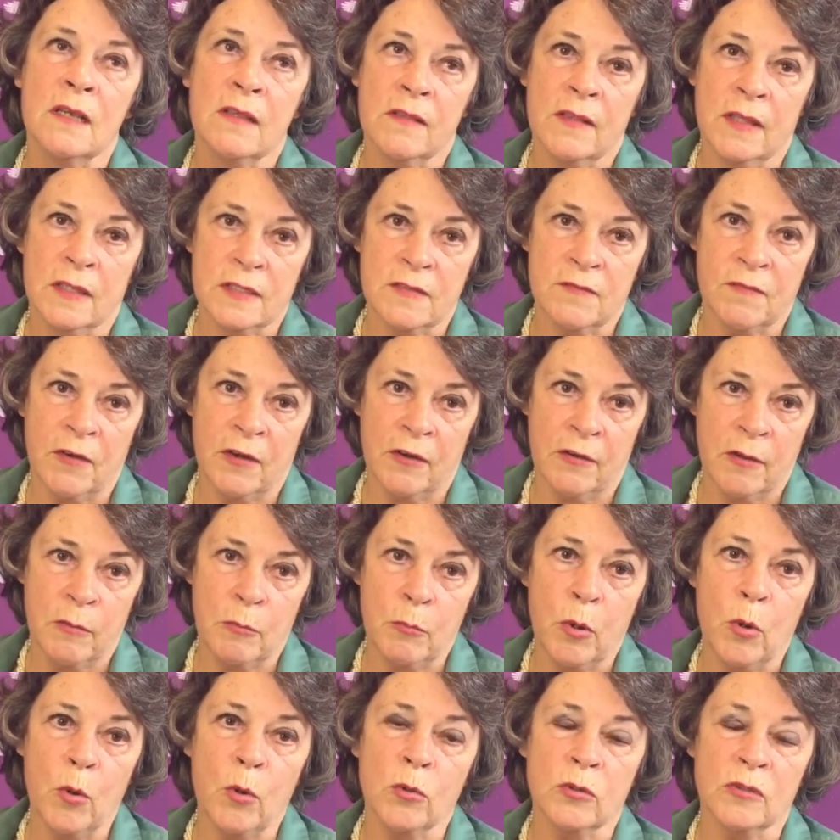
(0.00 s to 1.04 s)
That's very
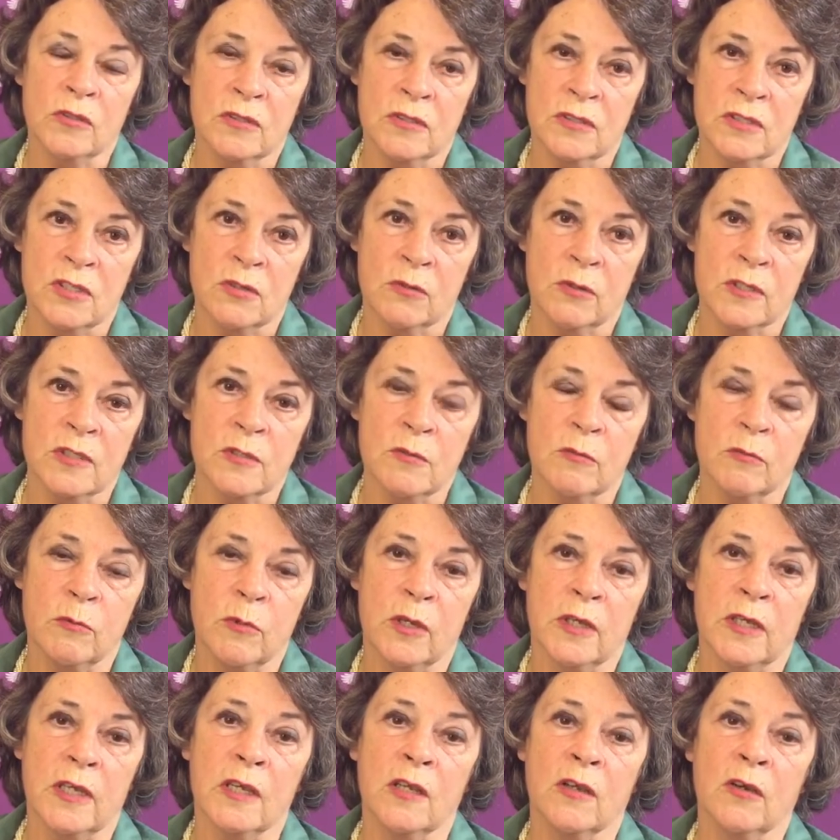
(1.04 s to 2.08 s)
important to us. We're
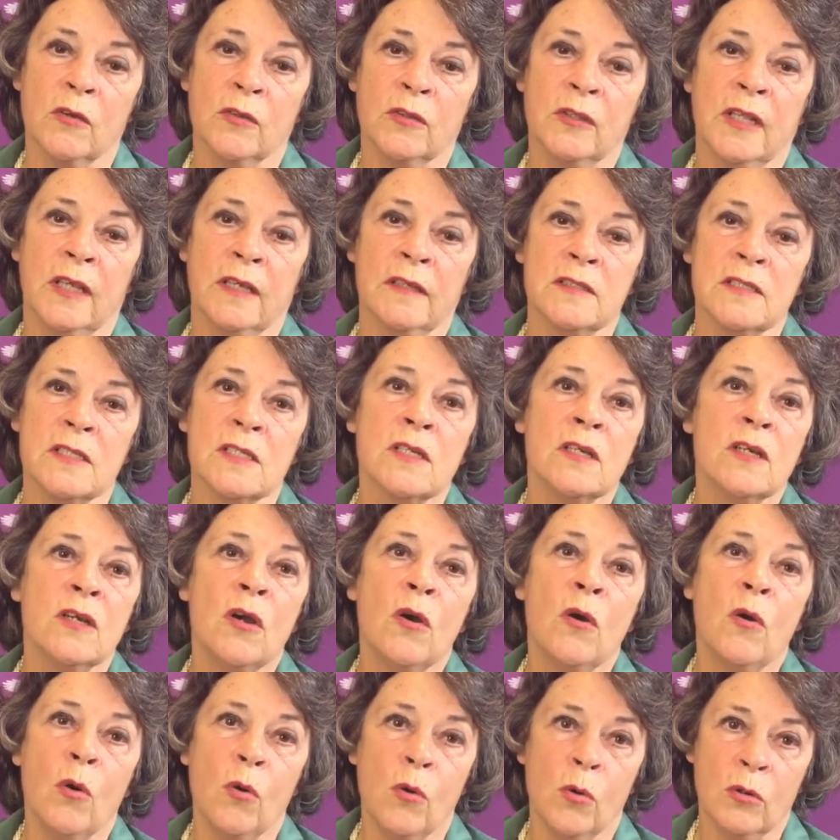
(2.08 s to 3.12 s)
working on that
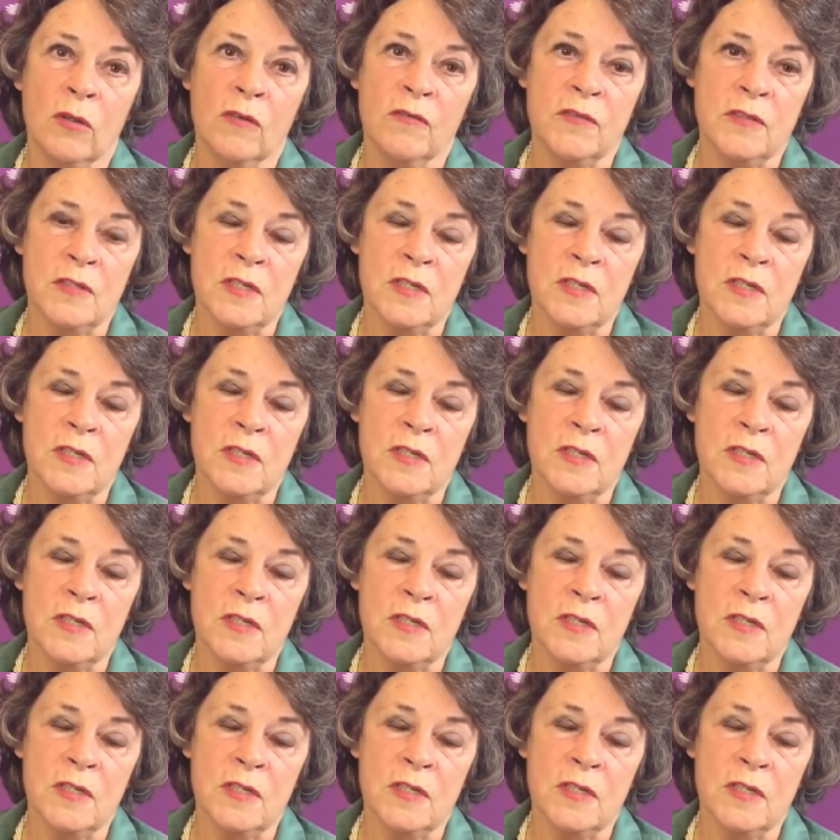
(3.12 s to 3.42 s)
all of the